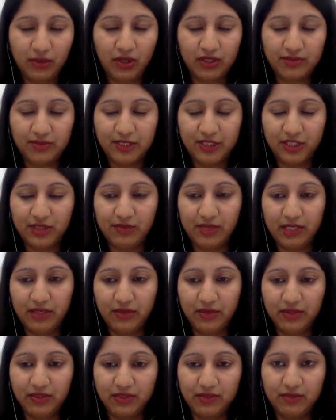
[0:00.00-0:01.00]
by Gmail
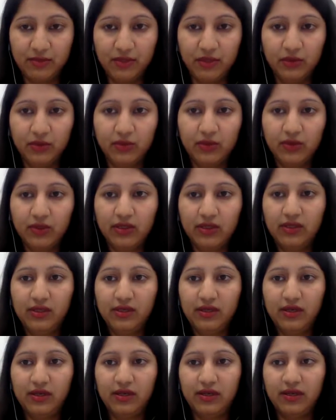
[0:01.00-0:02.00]
uses blue.
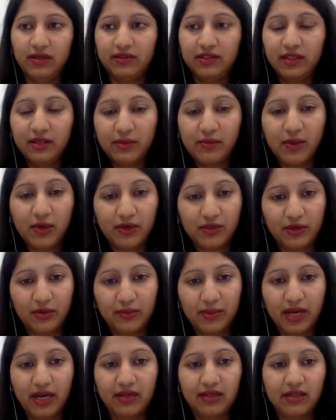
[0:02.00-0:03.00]
Think about your
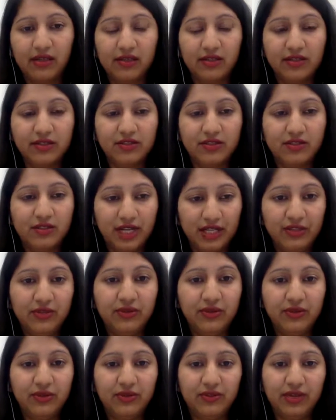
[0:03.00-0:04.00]
brand colors. Try to
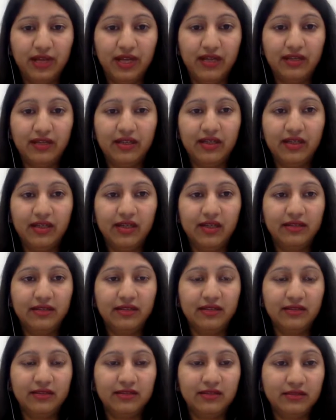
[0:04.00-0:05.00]
use that.
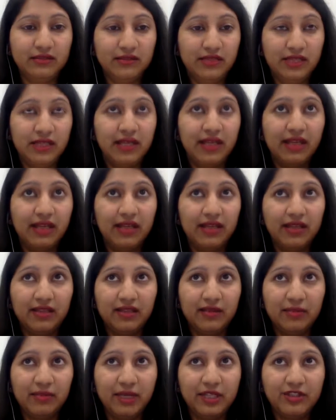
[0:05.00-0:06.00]

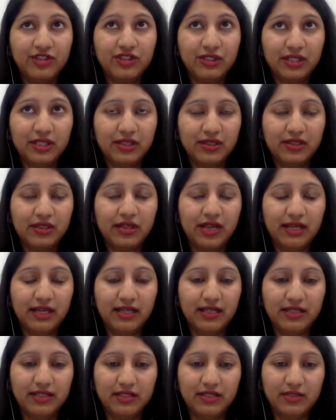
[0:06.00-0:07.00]
They mention it
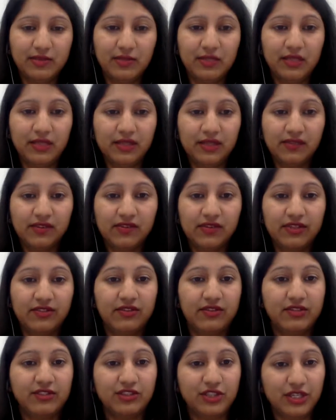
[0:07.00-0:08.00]
in the guidelines as well.
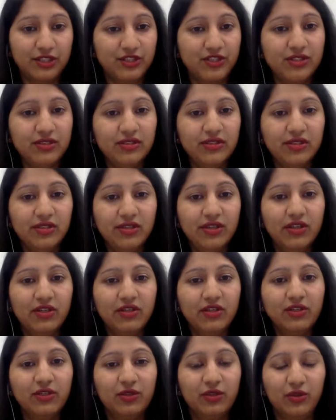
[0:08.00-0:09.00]
This is a suggestion.
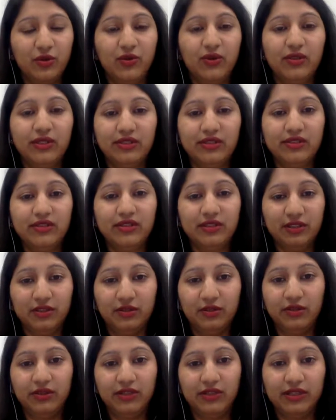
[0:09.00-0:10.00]
You
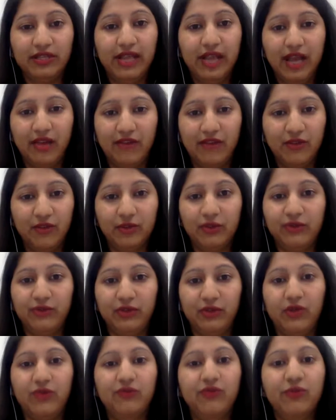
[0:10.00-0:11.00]
don't, really
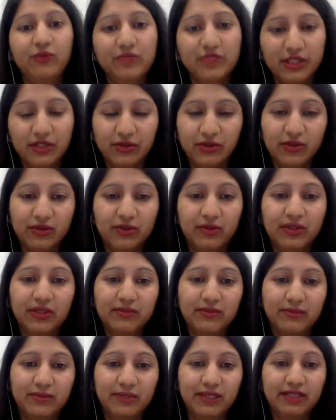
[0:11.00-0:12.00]
have to do it. We're not forcing
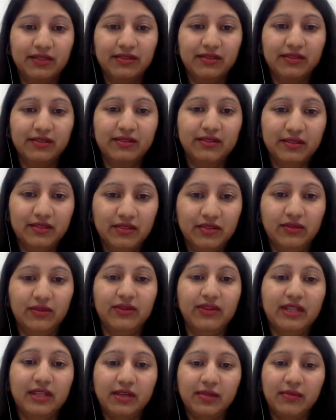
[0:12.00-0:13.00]
you to do it, but
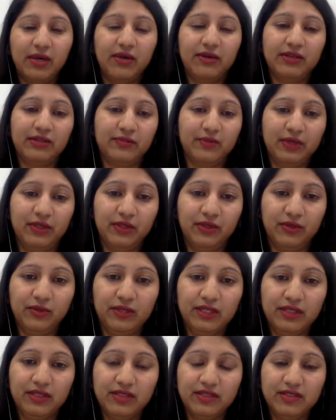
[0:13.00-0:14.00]
think about
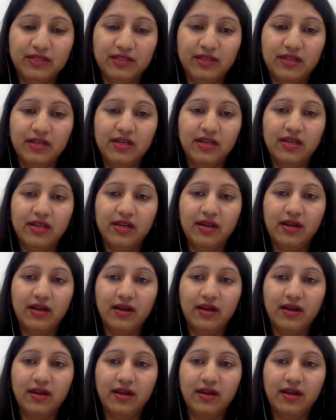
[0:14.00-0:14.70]
it when you're doing this.